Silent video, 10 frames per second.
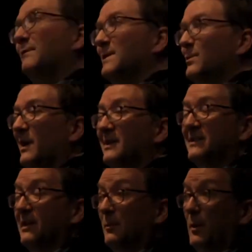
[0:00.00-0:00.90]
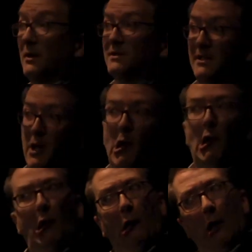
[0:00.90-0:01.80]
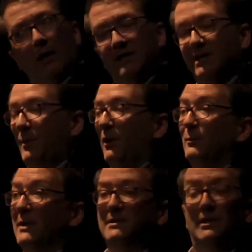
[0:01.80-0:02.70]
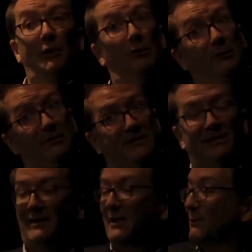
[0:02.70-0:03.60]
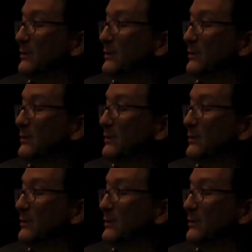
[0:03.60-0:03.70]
if he's willing to take part in a experimental and slightly